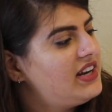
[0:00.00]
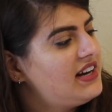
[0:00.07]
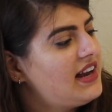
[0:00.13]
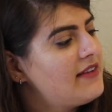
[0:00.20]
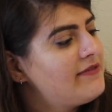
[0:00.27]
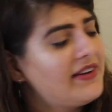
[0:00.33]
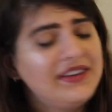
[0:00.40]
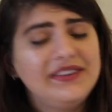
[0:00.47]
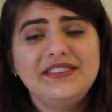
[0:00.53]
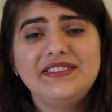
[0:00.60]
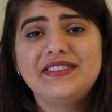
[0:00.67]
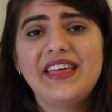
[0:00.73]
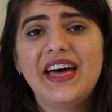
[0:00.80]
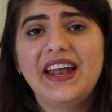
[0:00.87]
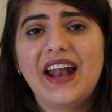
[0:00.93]
and I found
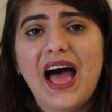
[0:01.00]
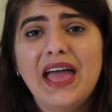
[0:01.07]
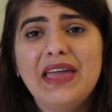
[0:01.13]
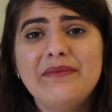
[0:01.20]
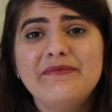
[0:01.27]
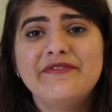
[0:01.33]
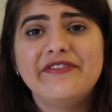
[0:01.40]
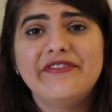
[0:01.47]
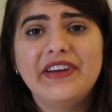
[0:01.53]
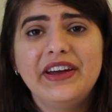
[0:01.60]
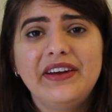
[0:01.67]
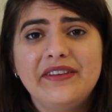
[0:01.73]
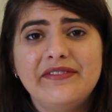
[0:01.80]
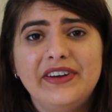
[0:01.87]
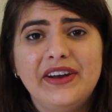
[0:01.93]
that I am
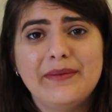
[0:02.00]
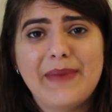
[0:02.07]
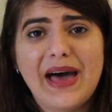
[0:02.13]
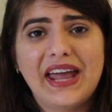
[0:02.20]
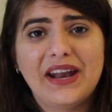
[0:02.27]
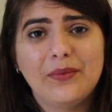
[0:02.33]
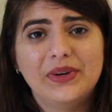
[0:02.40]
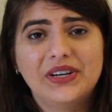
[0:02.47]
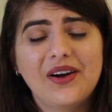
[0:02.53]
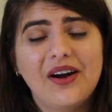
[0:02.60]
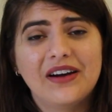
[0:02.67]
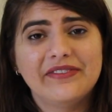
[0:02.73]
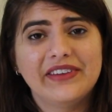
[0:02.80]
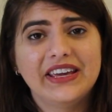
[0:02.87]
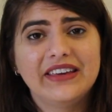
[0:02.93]
very, very bad at wood
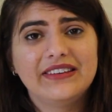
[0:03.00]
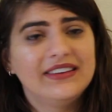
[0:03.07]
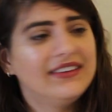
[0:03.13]
carving.